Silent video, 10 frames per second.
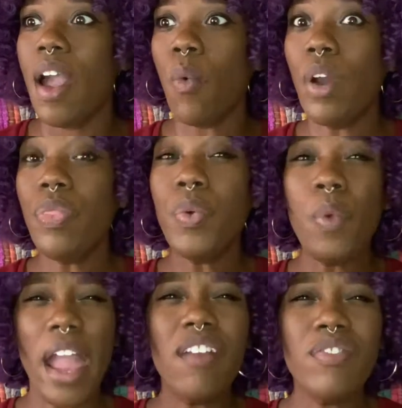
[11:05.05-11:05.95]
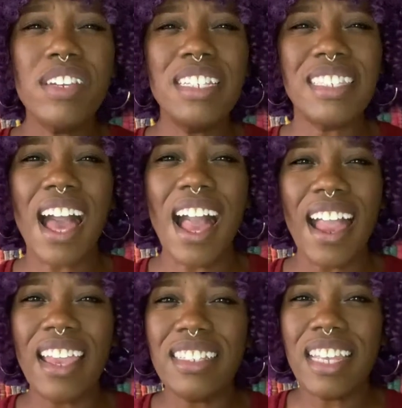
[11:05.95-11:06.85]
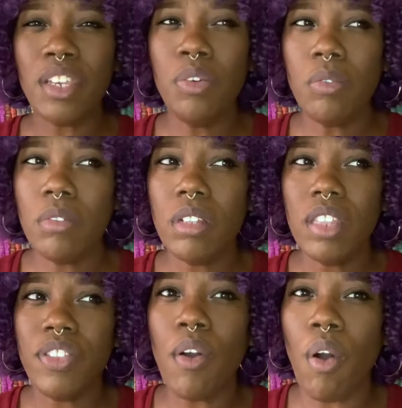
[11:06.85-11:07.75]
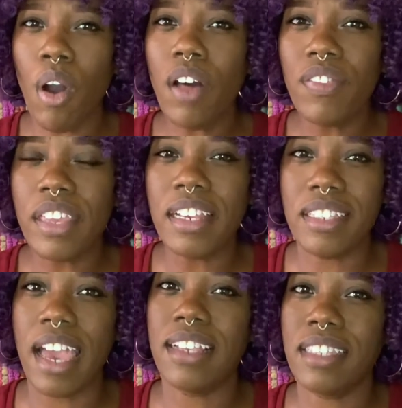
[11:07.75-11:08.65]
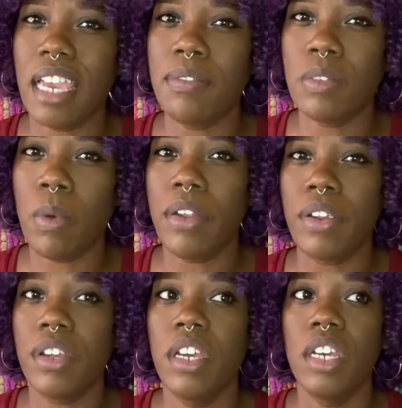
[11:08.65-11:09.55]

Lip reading: went through every size. Like, they're all the exact same sweater.